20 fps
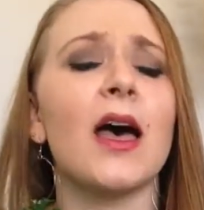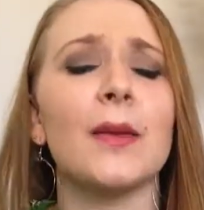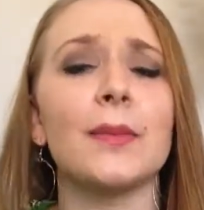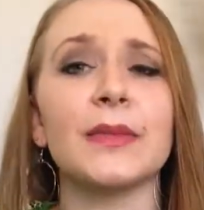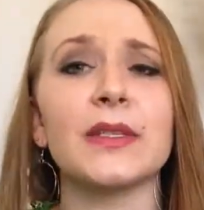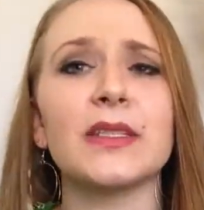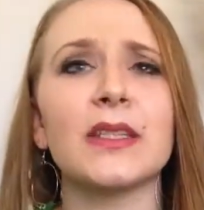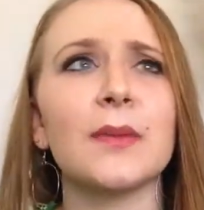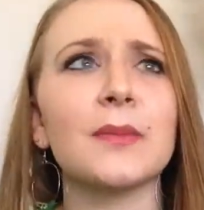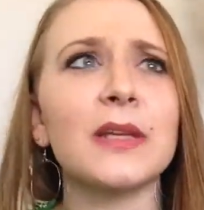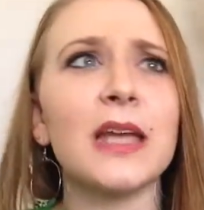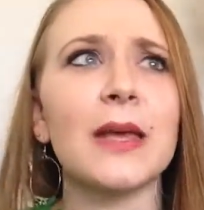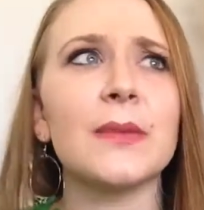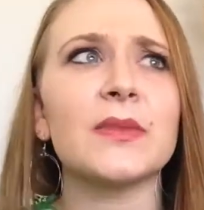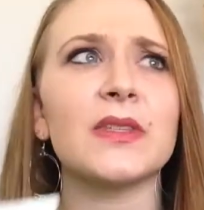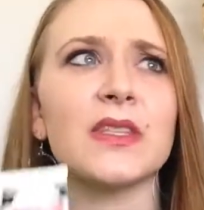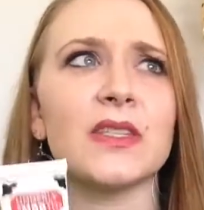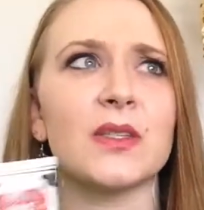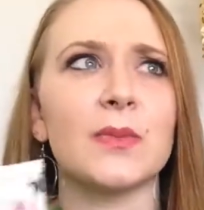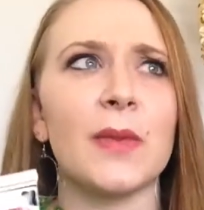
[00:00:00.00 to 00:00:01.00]
Sometimes
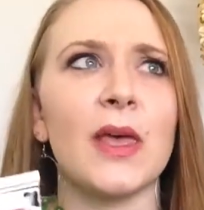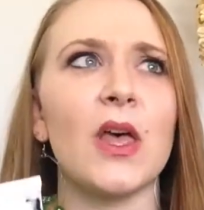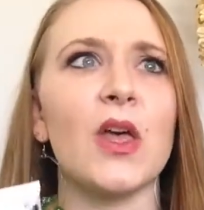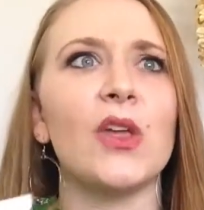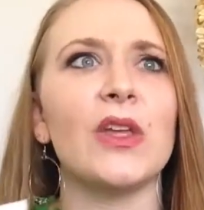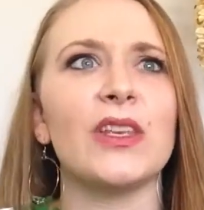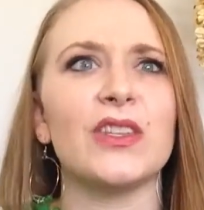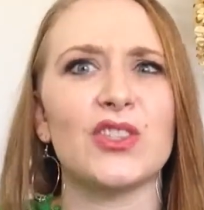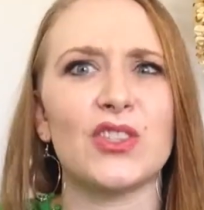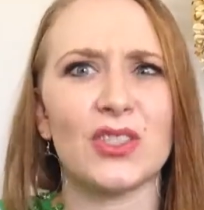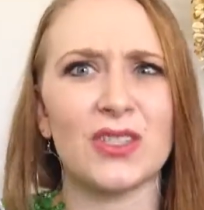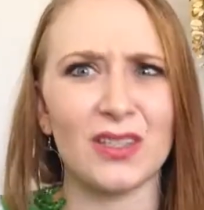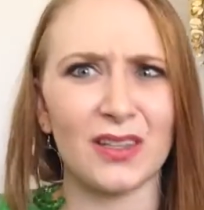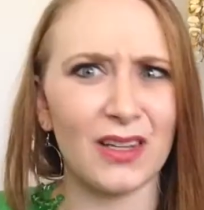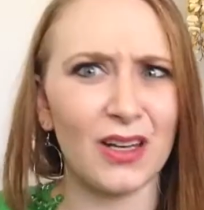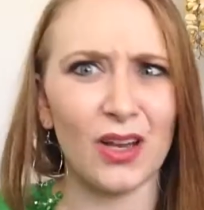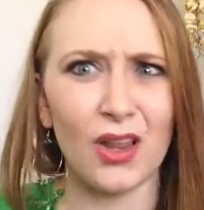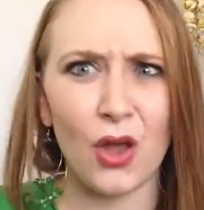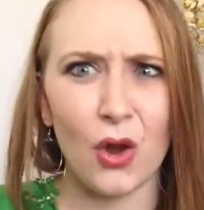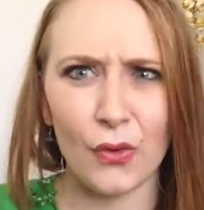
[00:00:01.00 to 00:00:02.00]
the smell is just a
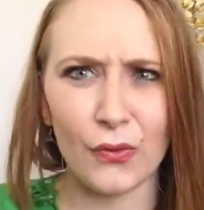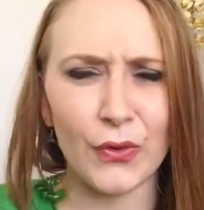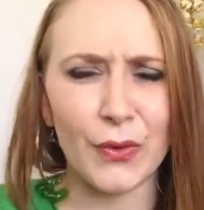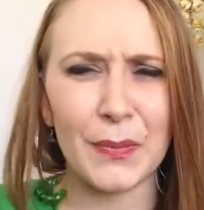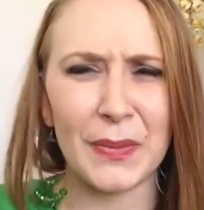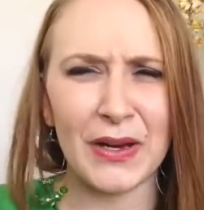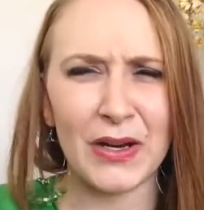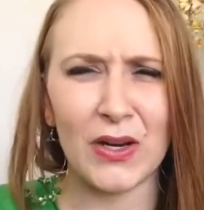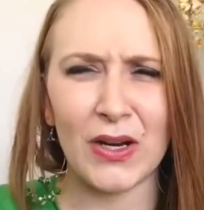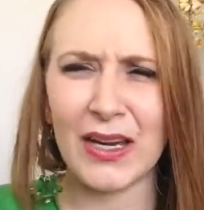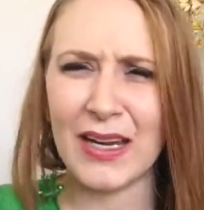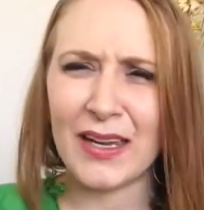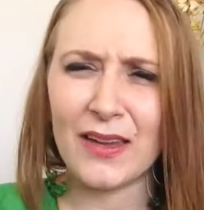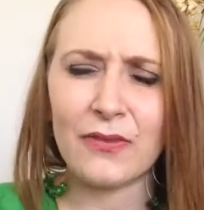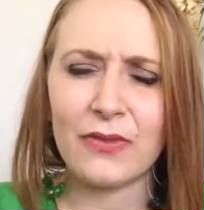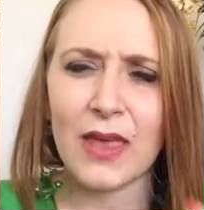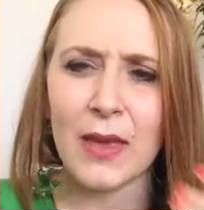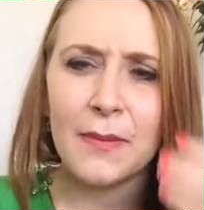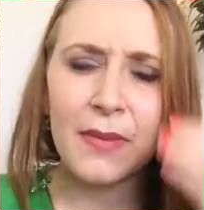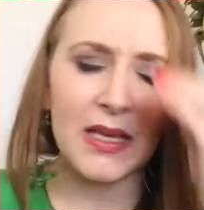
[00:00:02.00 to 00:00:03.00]
little overbearing,
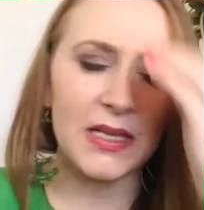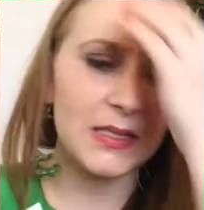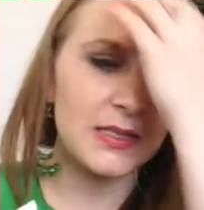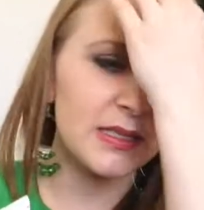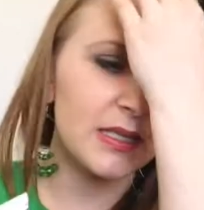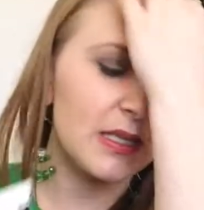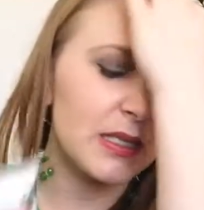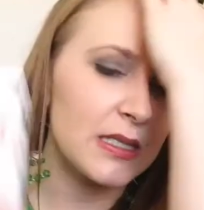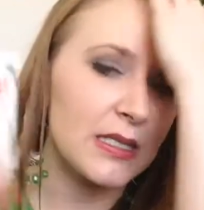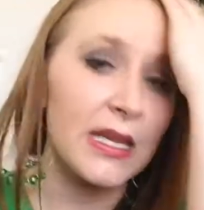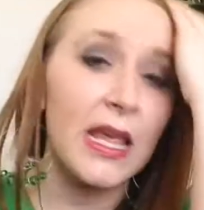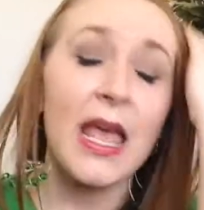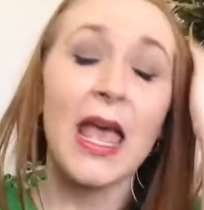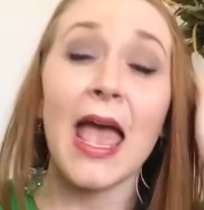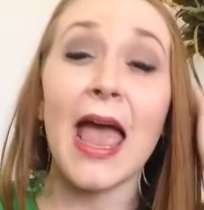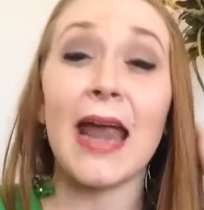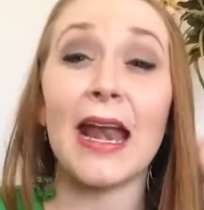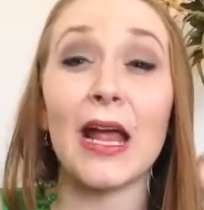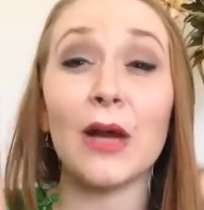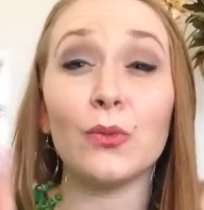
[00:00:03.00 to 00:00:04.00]
if that makes sense.
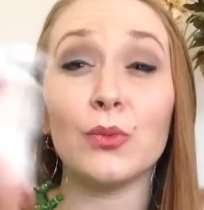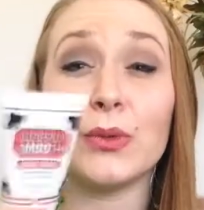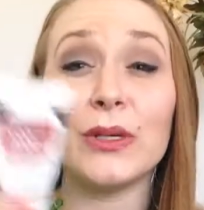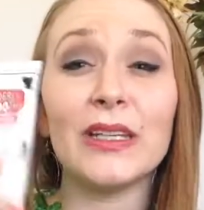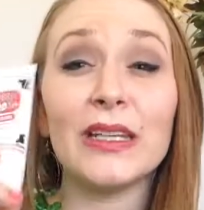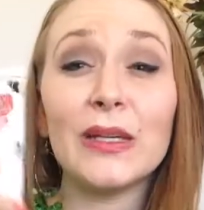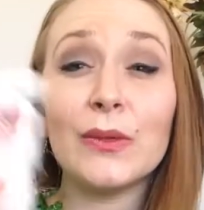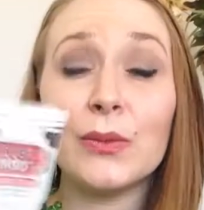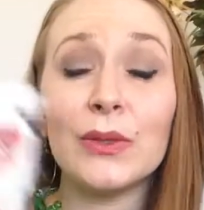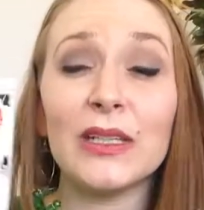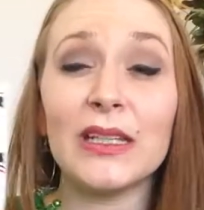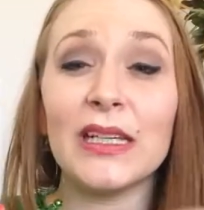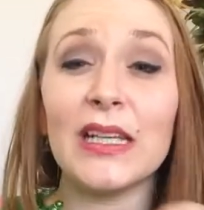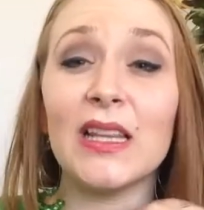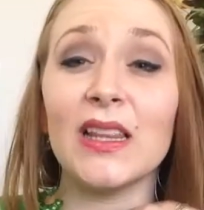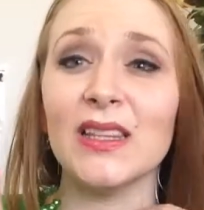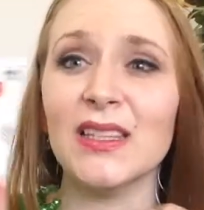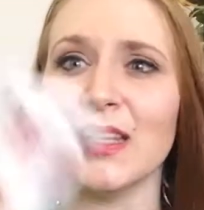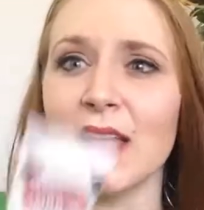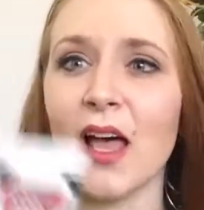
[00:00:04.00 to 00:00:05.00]
And I really,
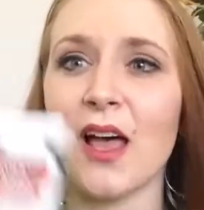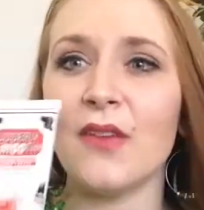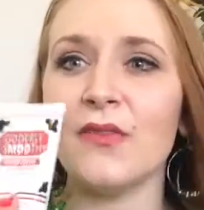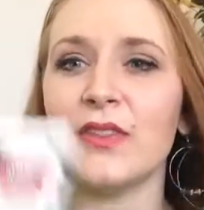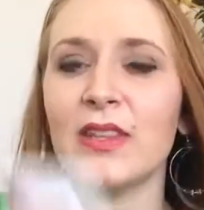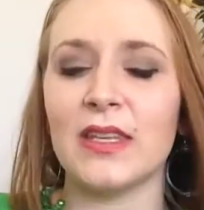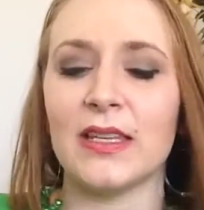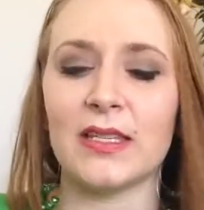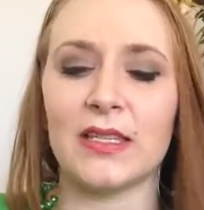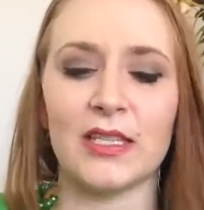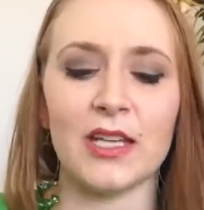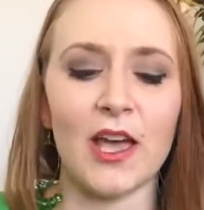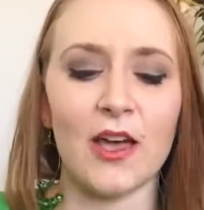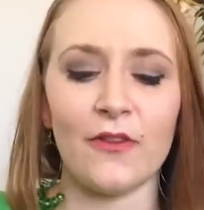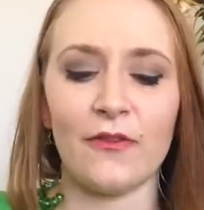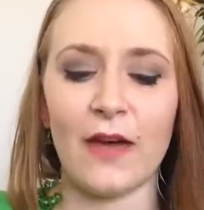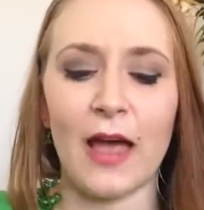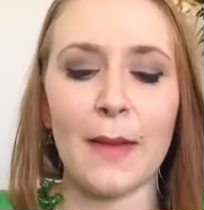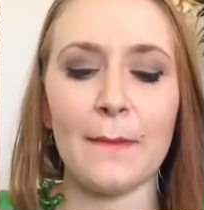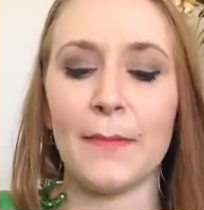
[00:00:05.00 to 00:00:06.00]
really love this
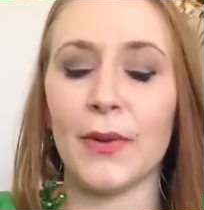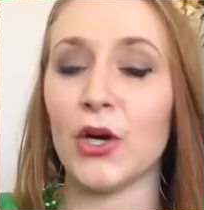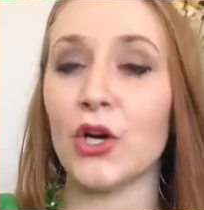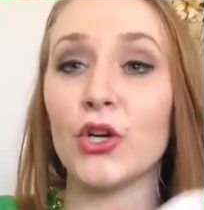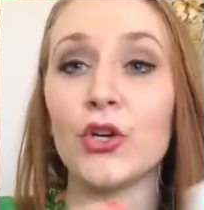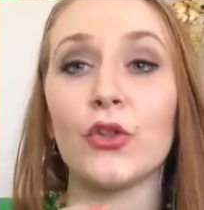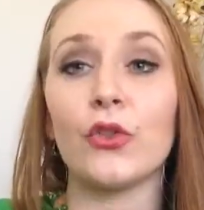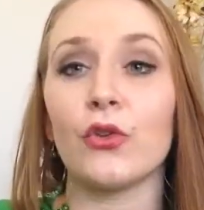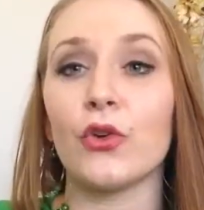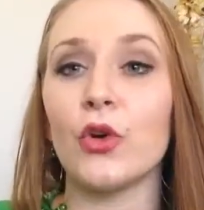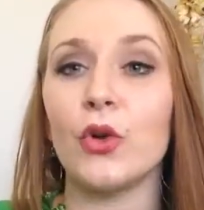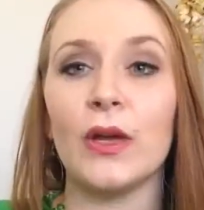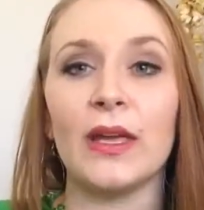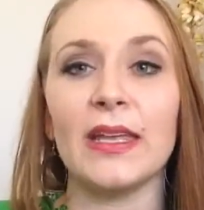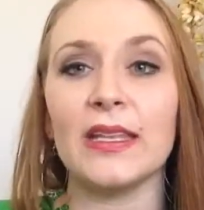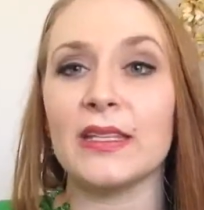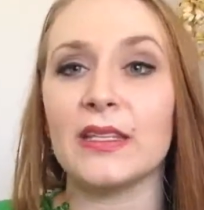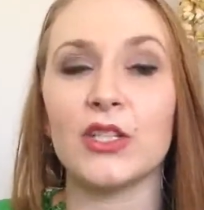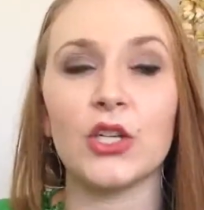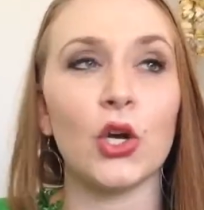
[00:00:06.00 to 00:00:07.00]
stuff. I burn through it.
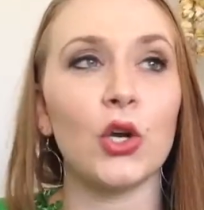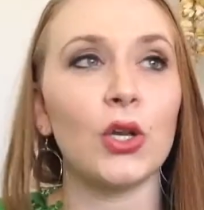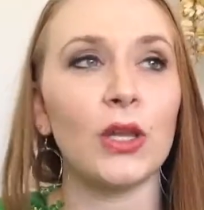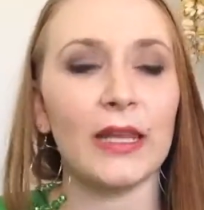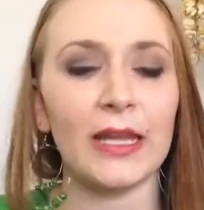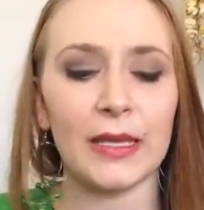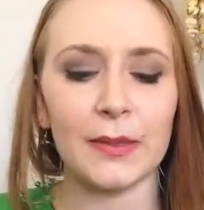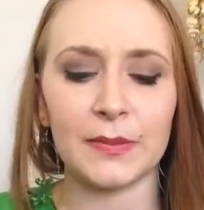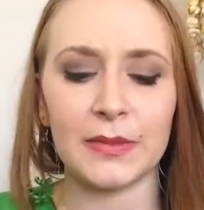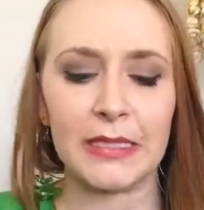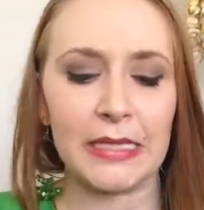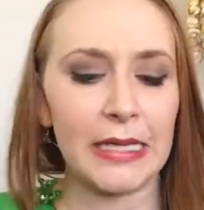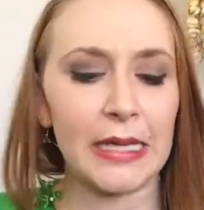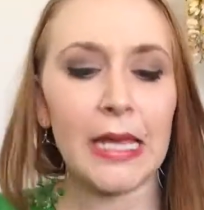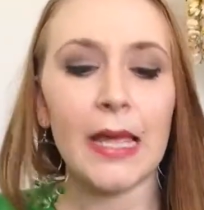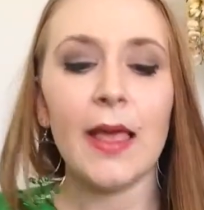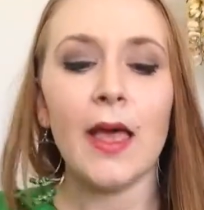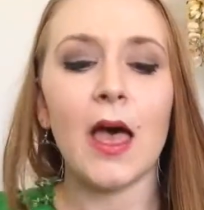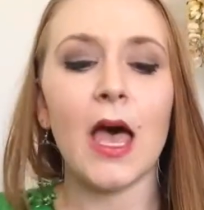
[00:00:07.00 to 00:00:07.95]
It's totally empty.